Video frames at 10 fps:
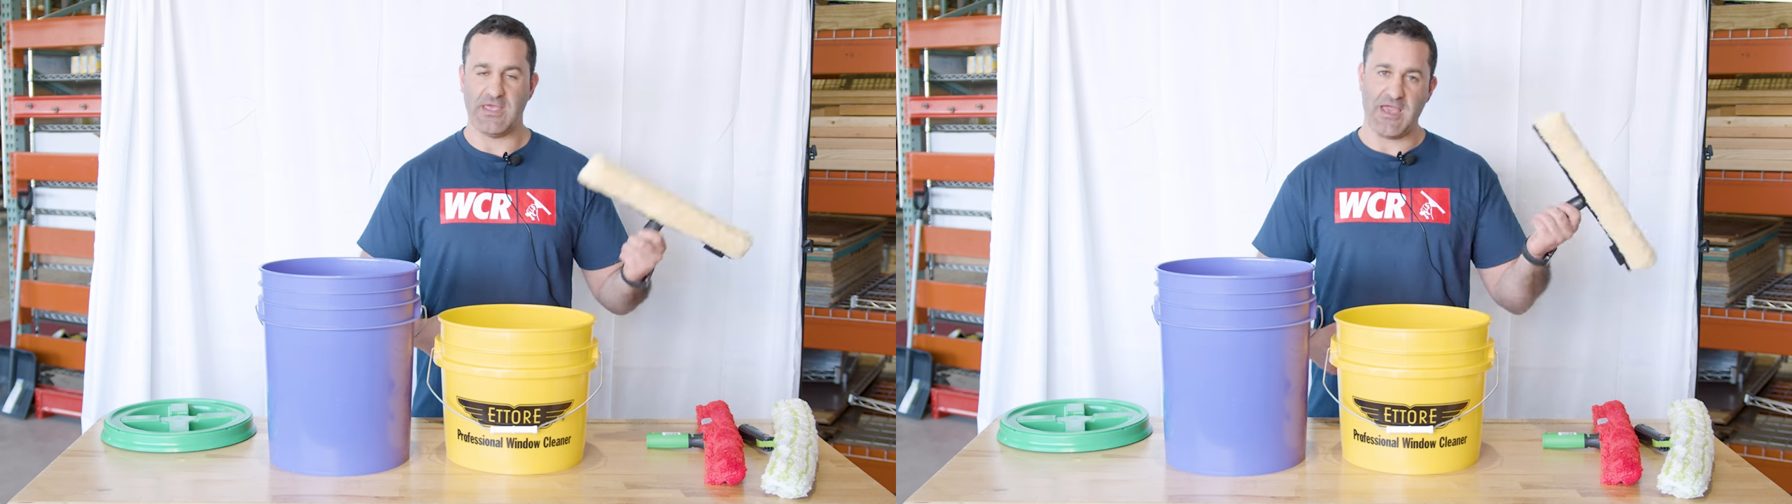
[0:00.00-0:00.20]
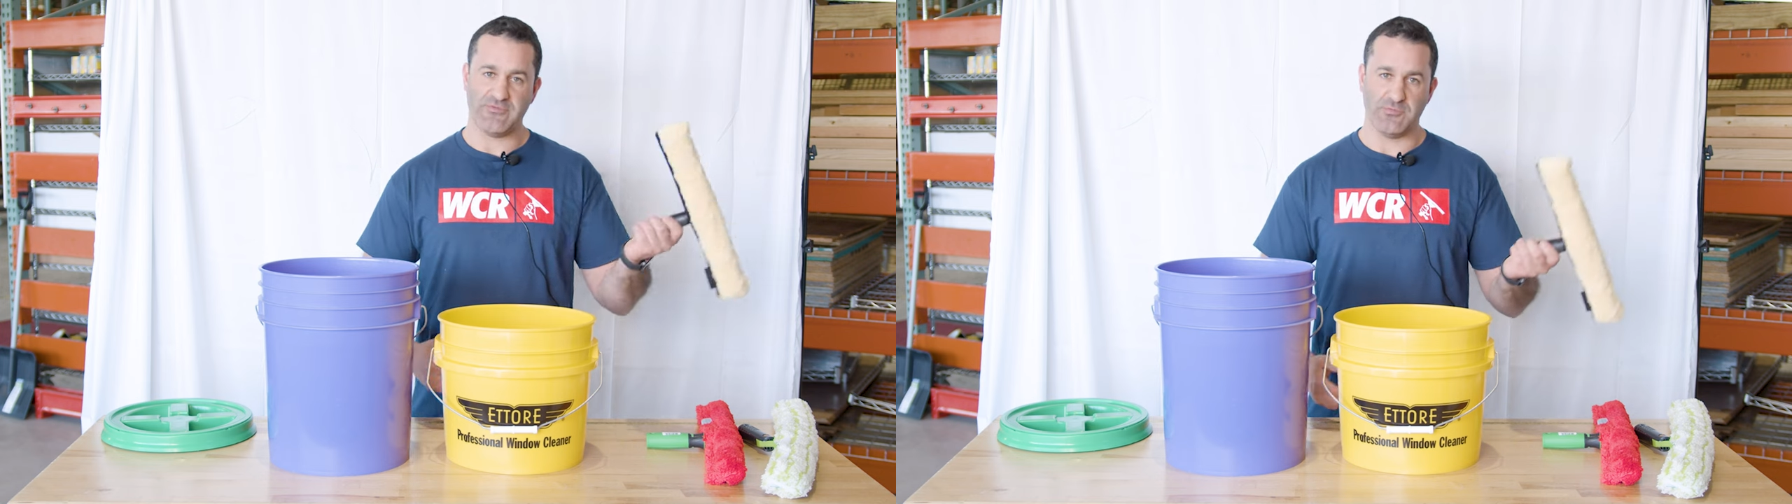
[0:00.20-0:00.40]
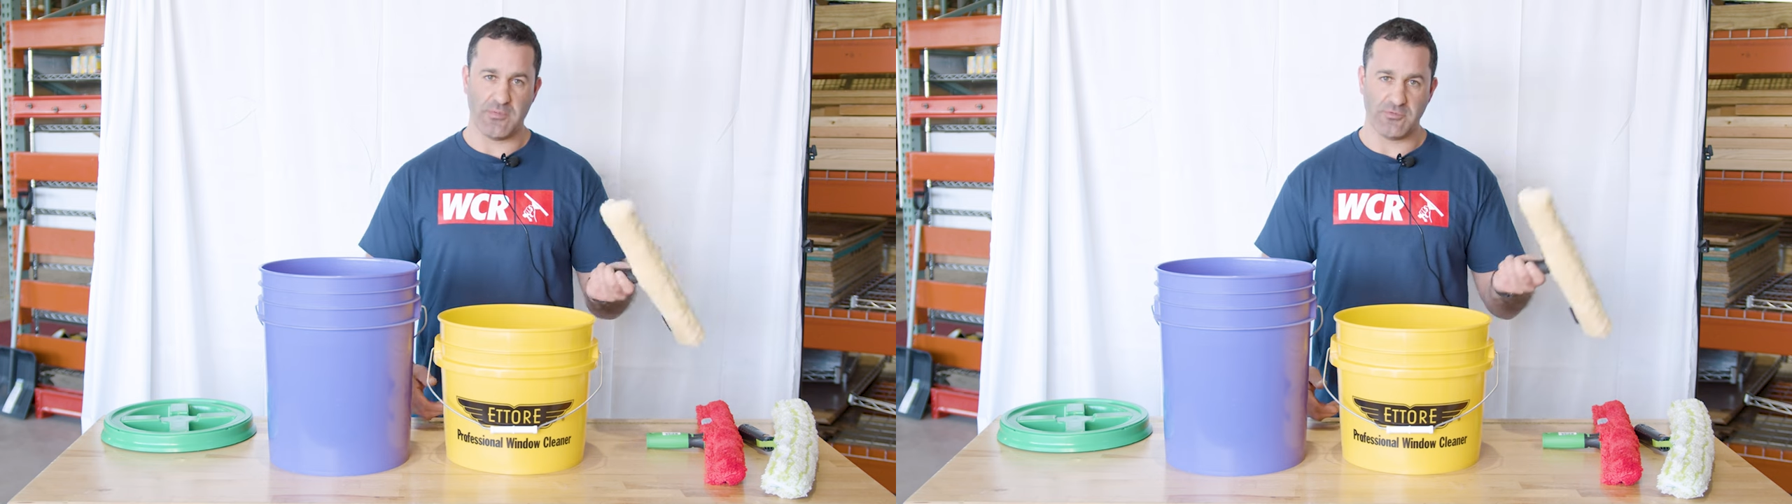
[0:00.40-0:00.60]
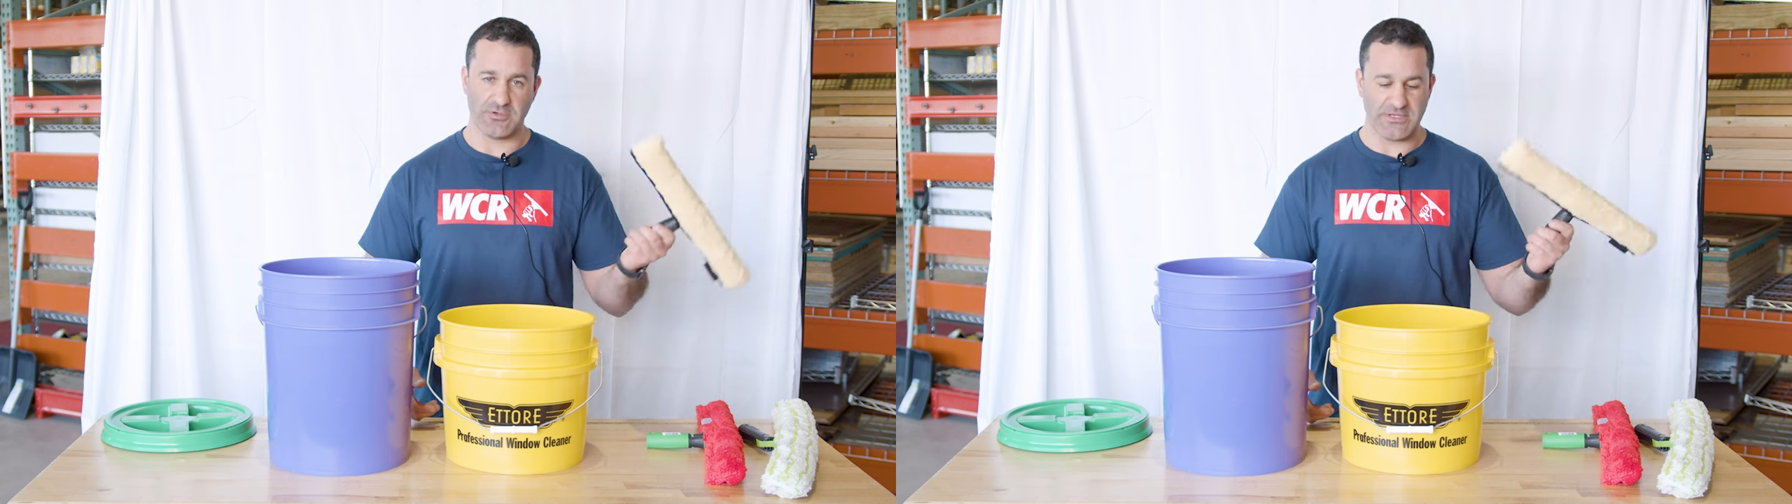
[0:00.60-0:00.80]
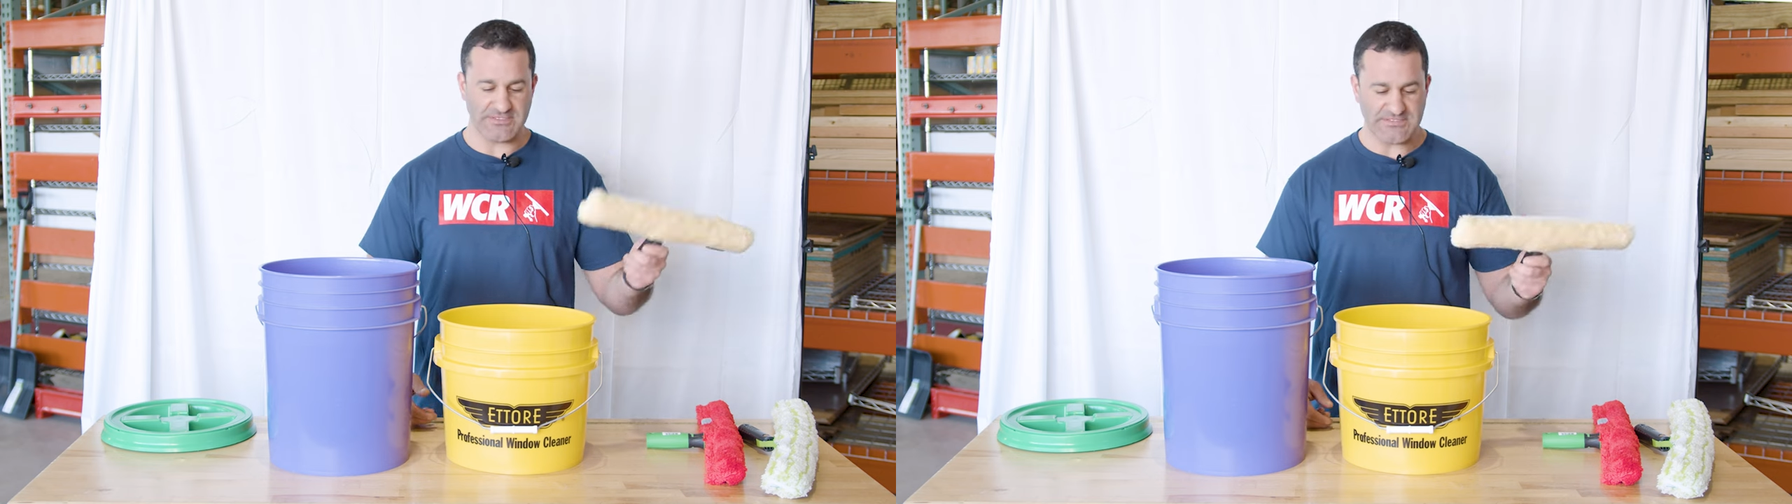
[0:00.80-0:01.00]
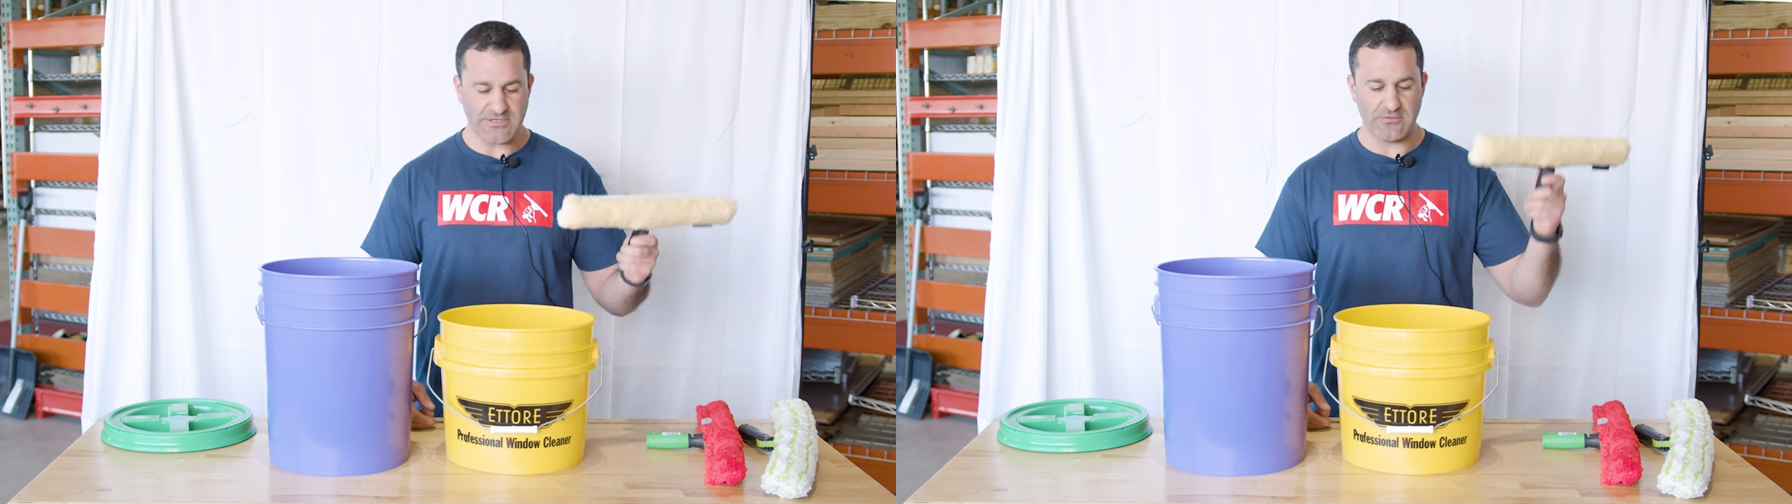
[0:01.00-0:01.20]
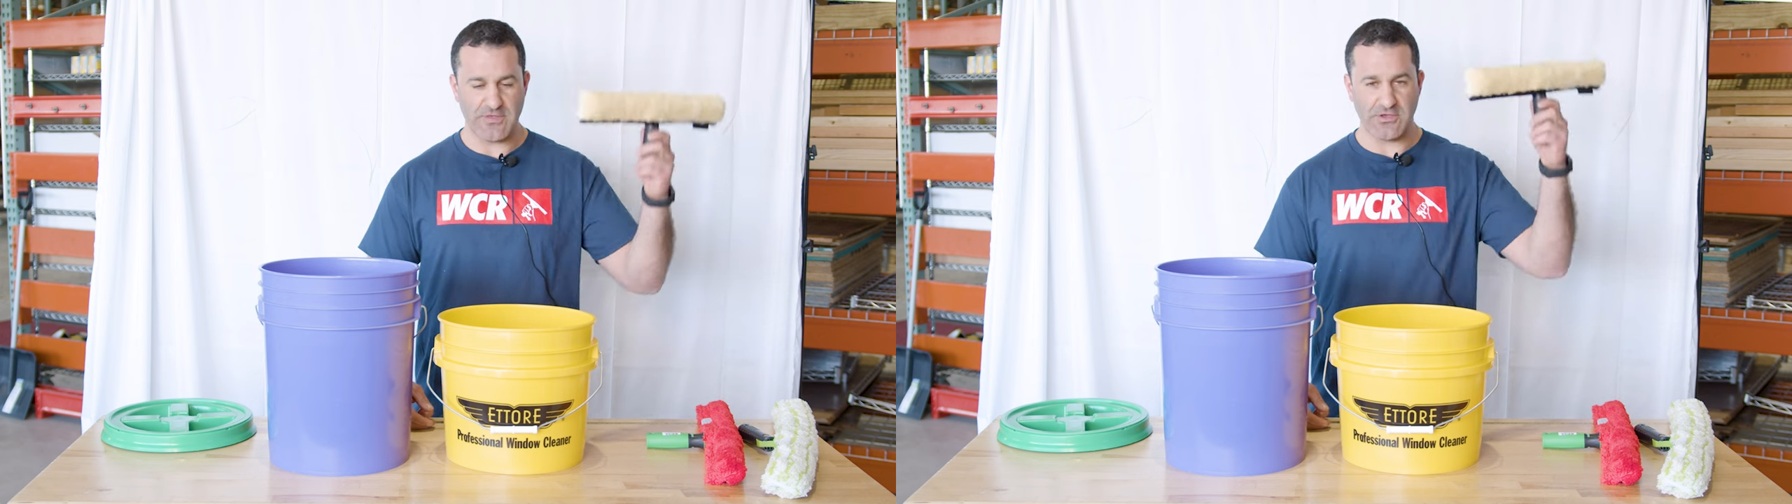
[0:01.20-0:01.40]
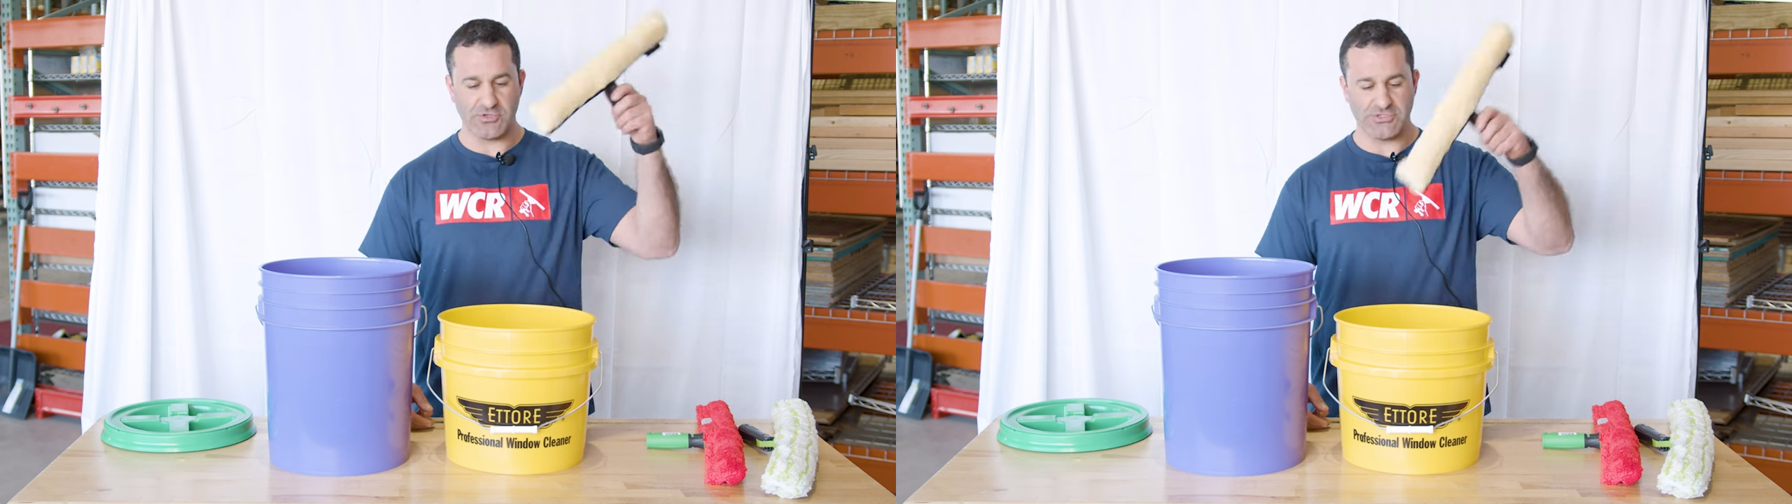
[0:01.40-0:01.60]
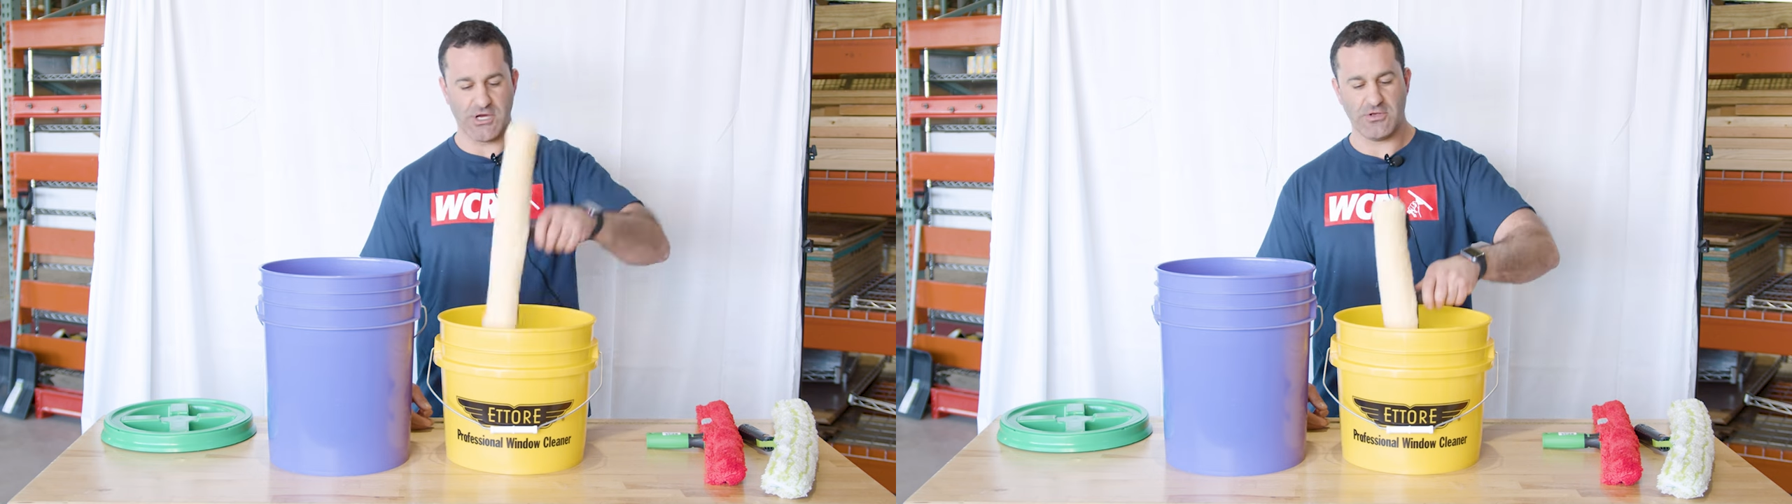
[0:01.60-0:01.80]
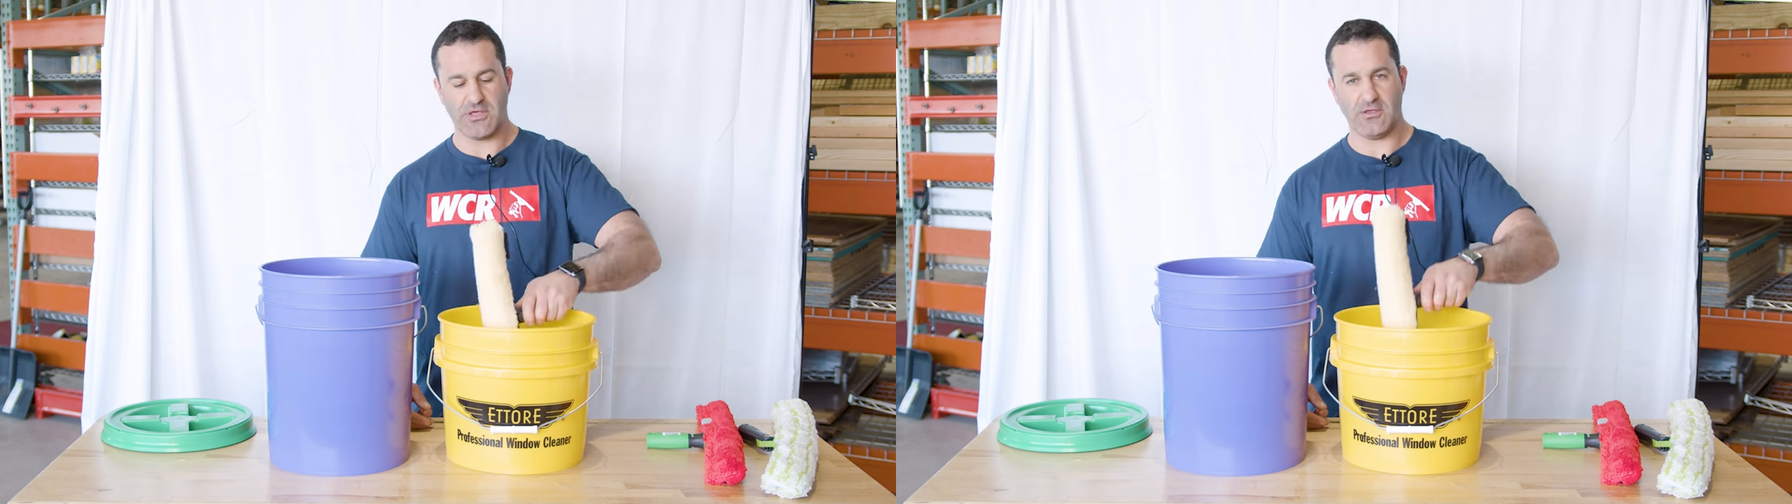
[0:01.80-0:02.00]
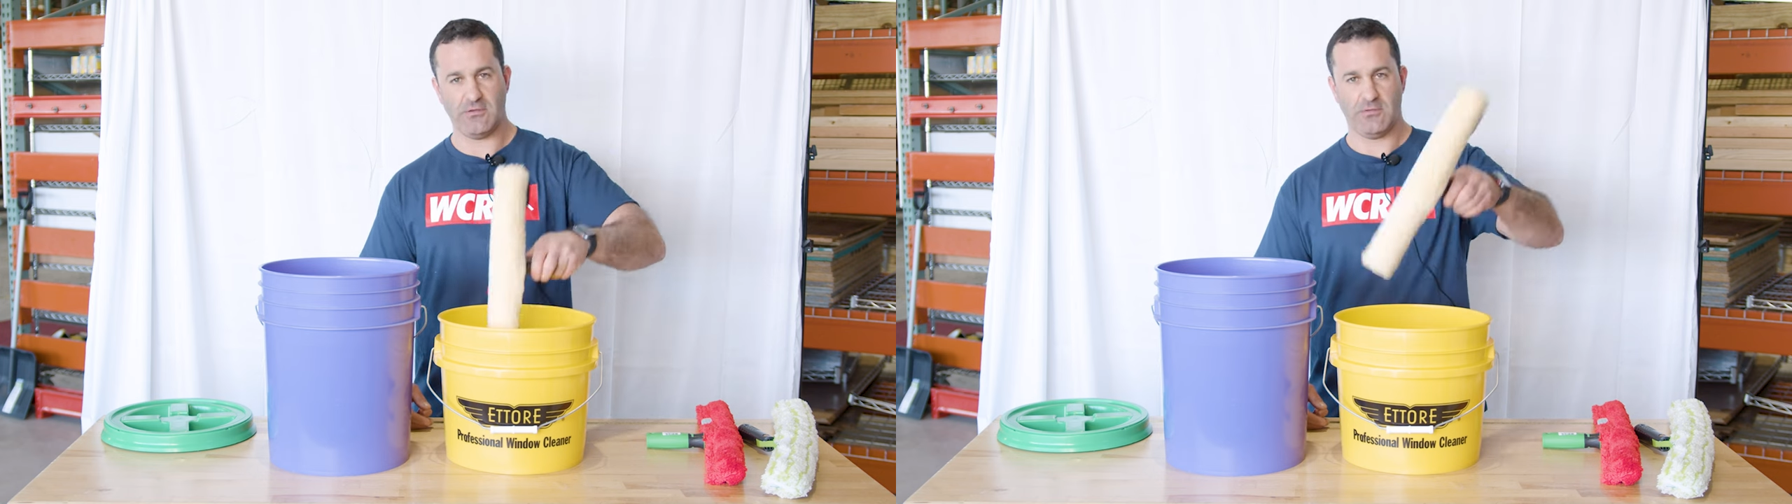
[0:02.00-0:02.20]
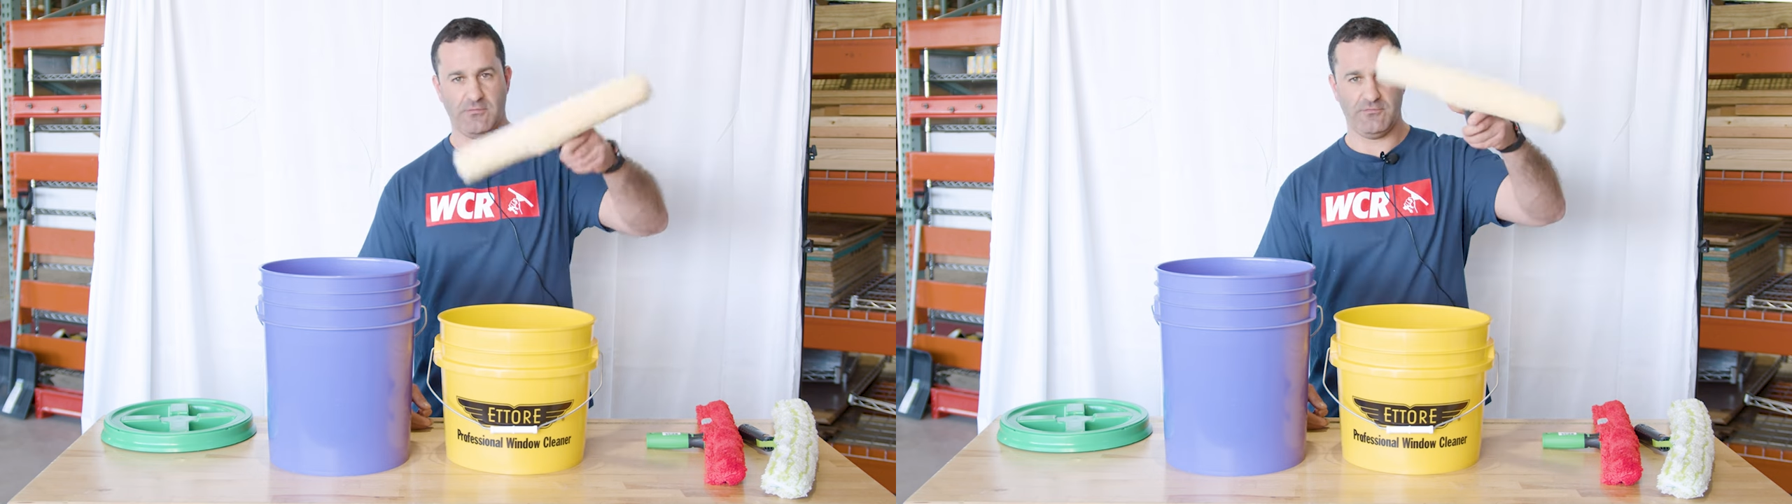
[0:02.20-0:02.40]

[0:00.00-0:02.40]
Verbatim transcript: you have to remember and consider that you're dunking,